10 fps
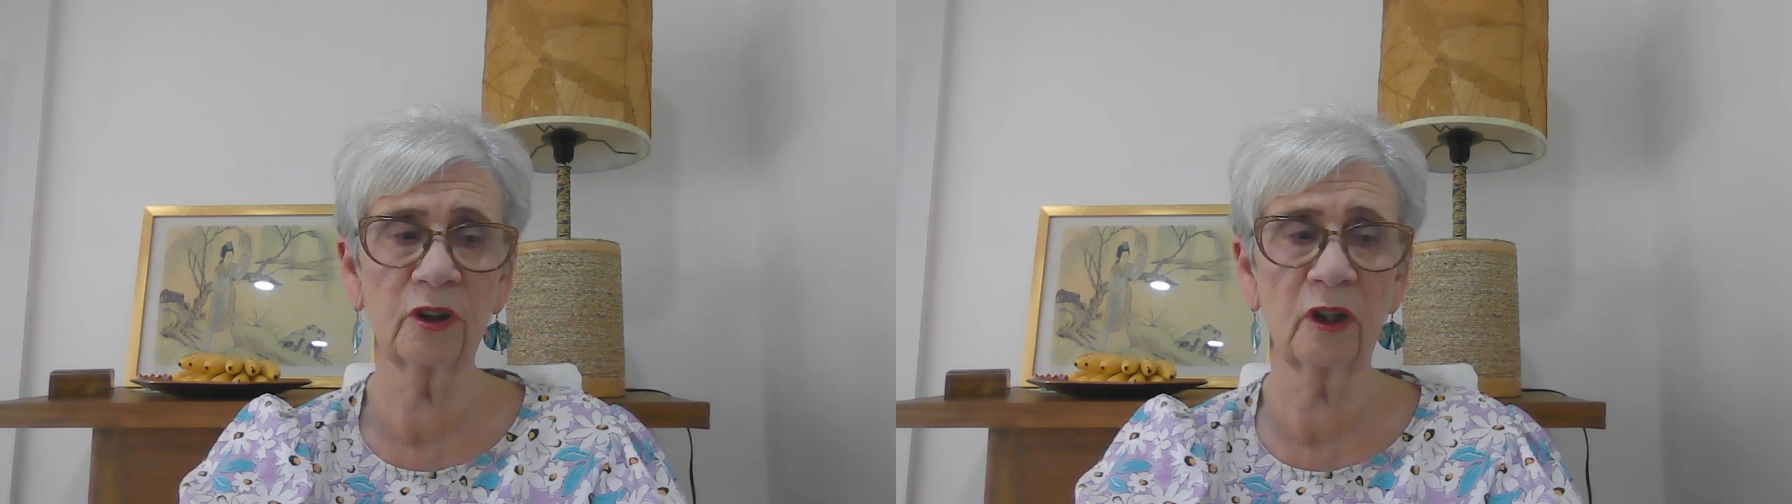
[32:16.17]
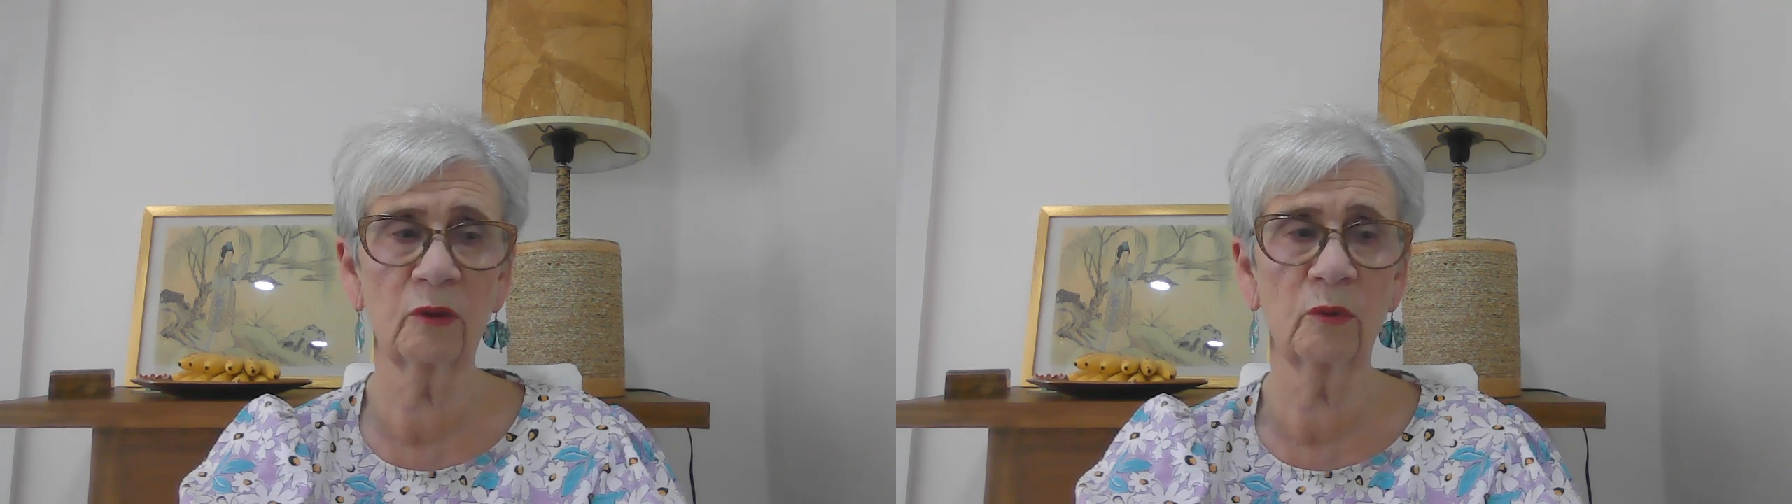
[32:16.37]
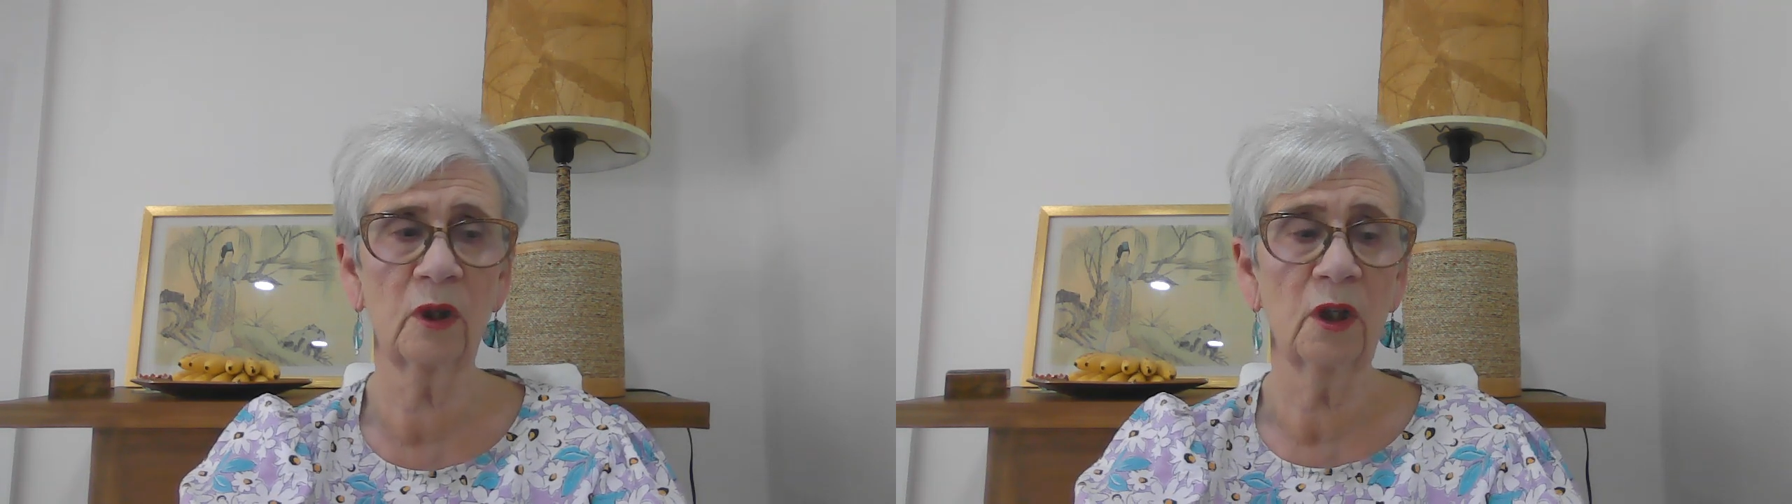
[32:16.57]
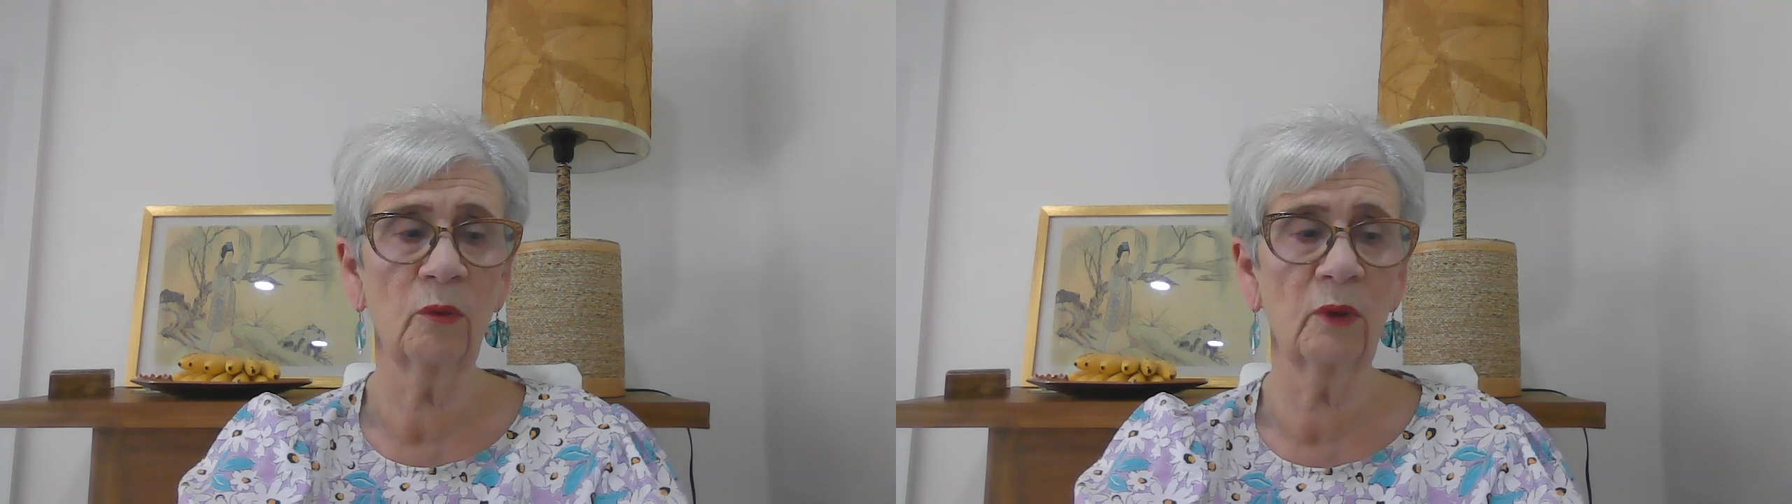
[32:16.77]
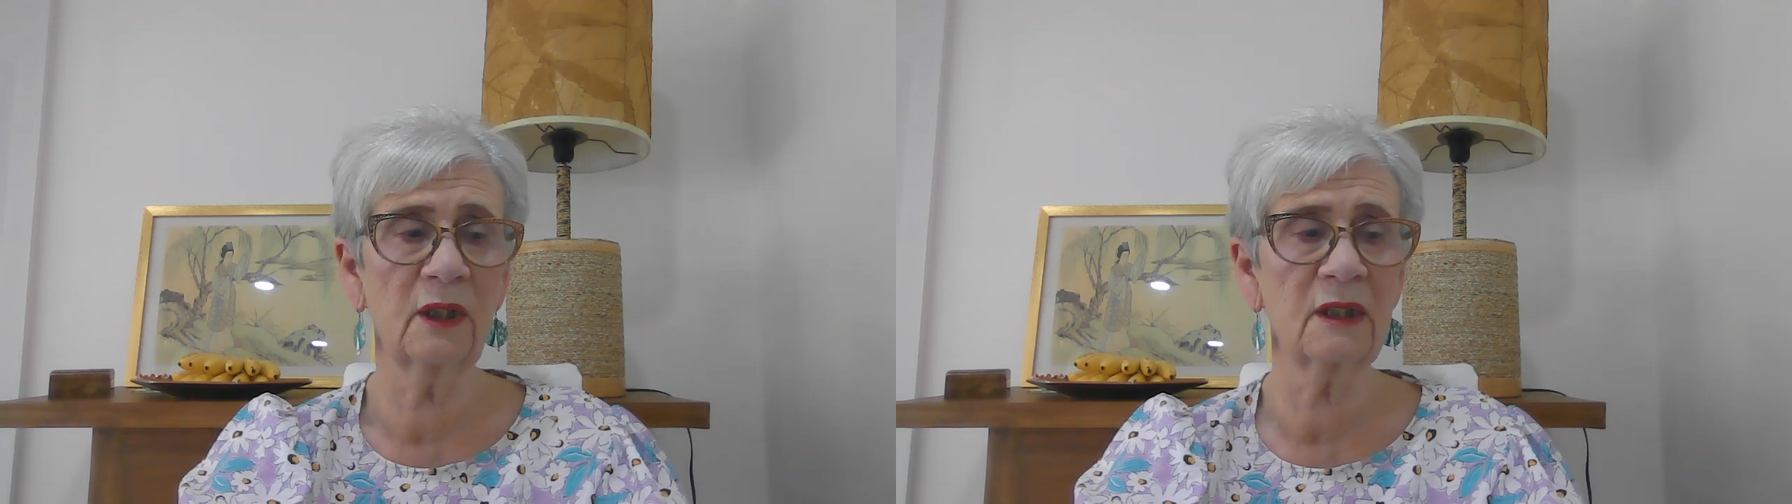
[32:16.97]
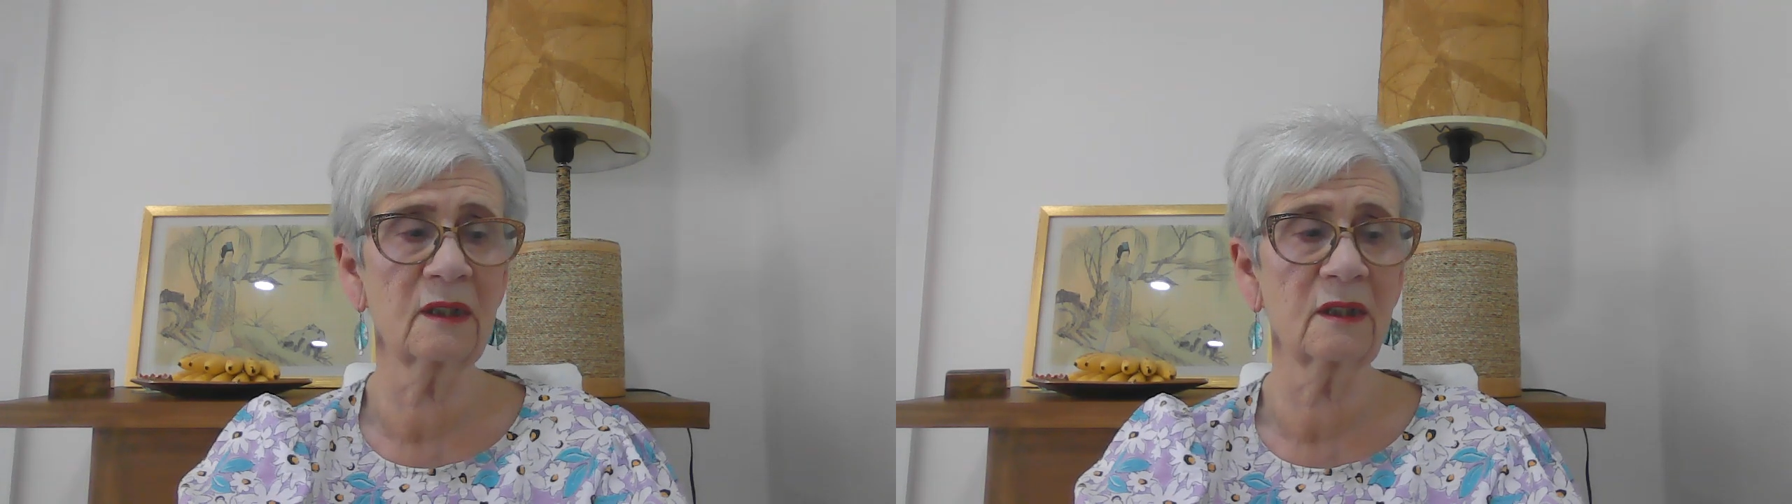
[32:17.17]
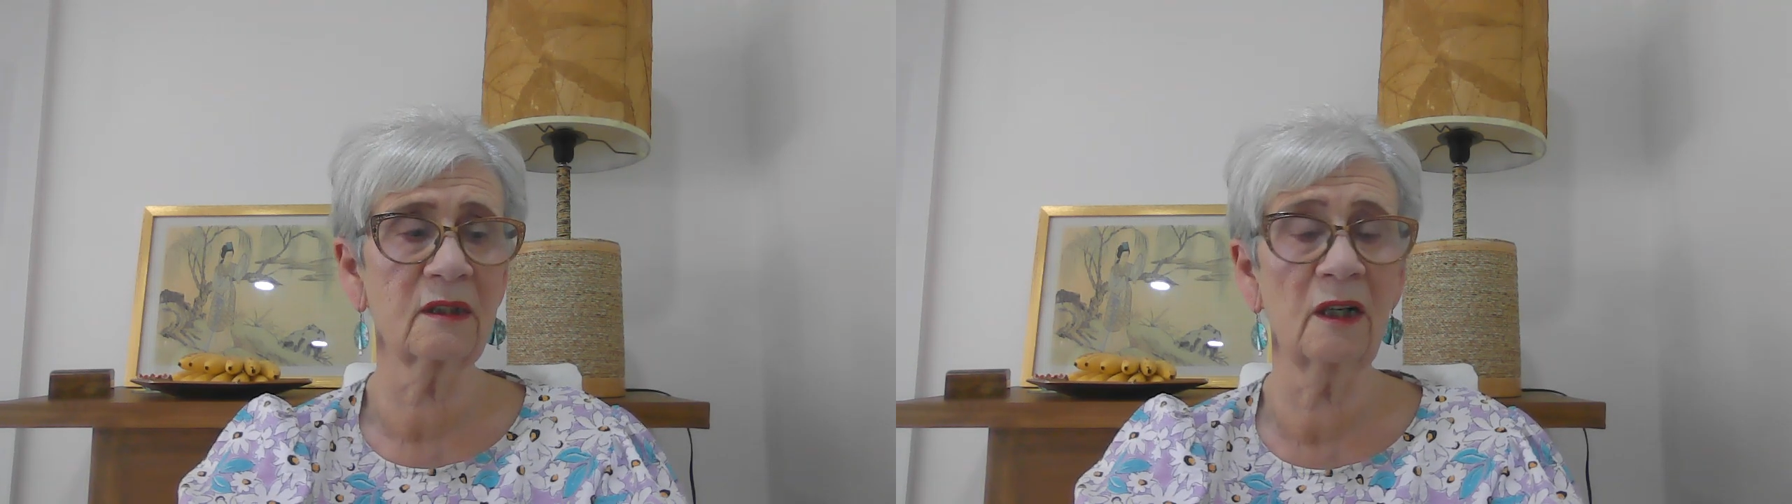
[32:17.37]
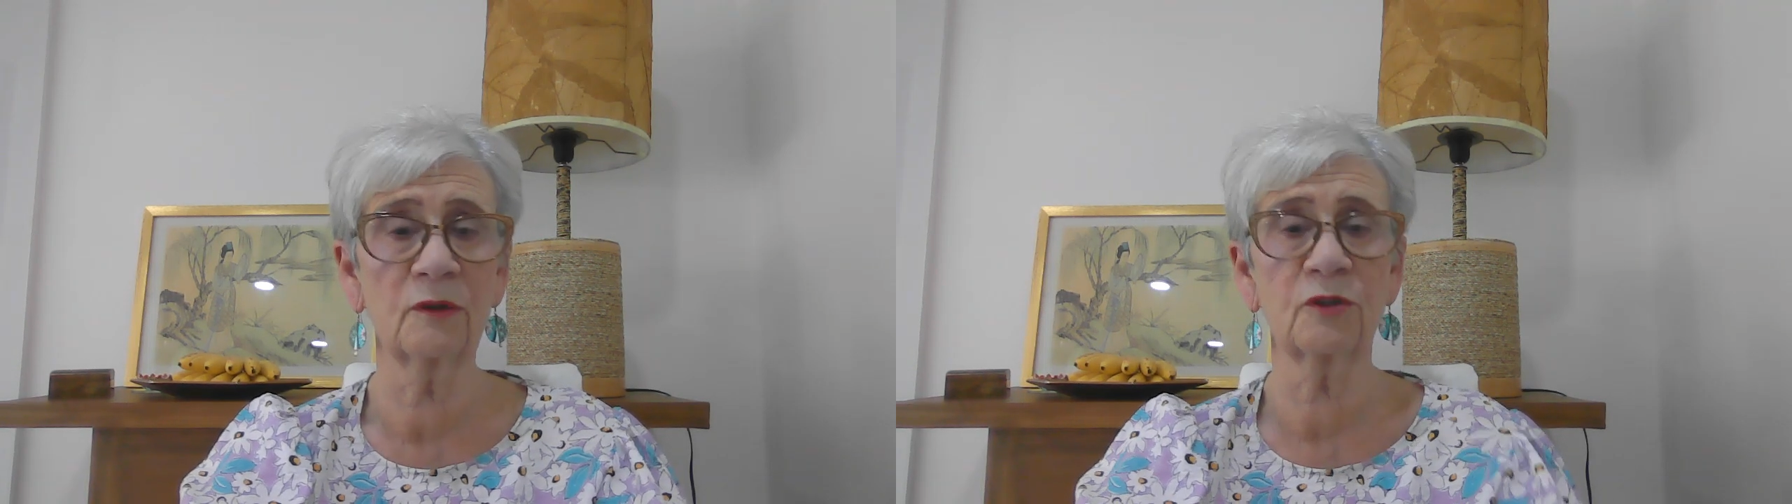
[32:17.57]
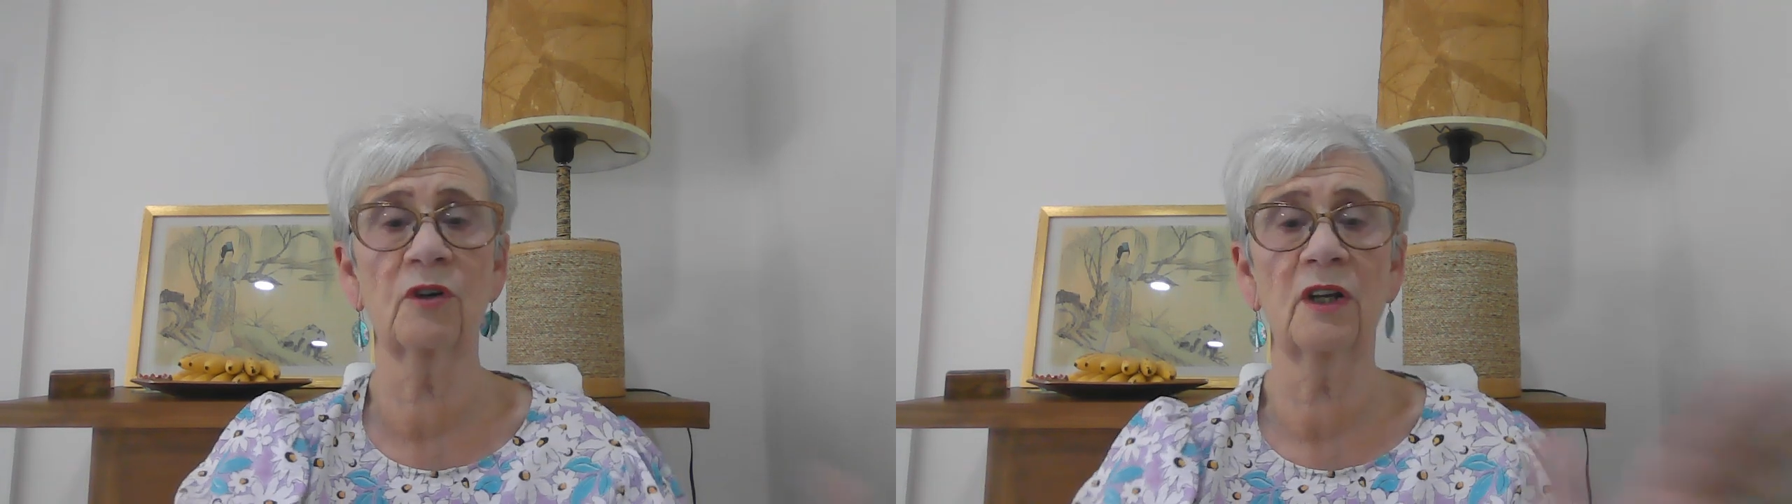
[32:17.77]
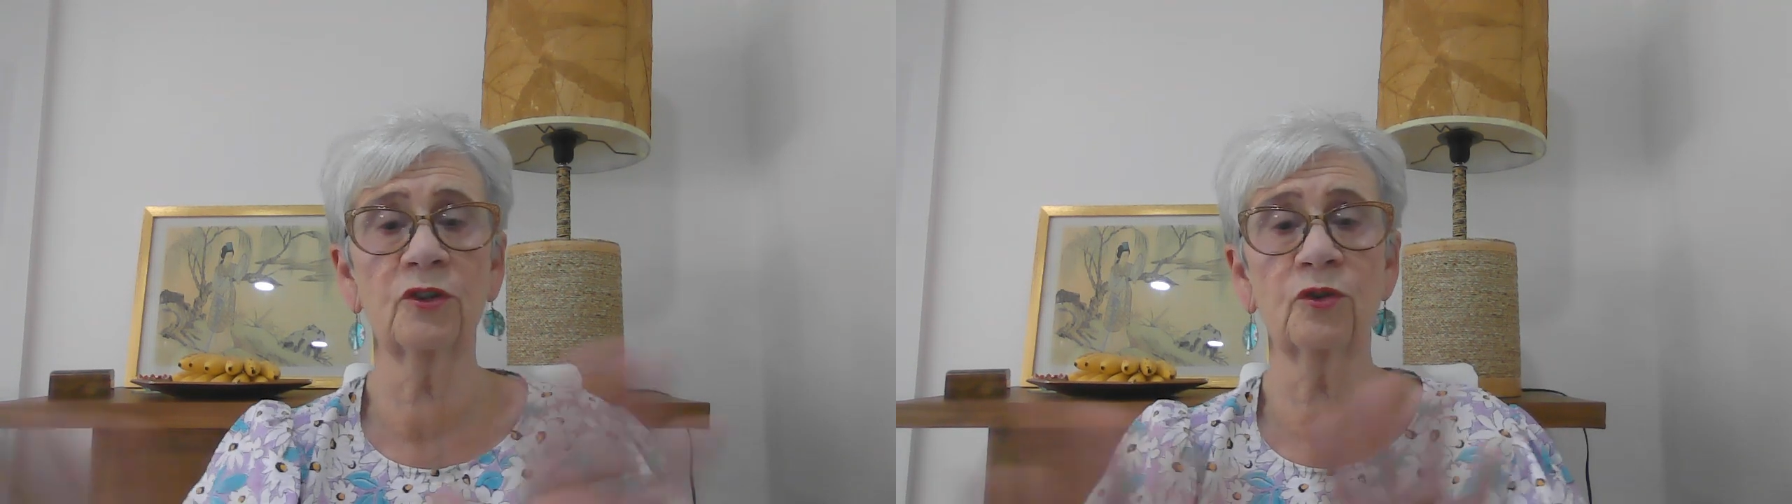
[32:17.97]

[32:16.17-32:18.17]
When it's the time's right,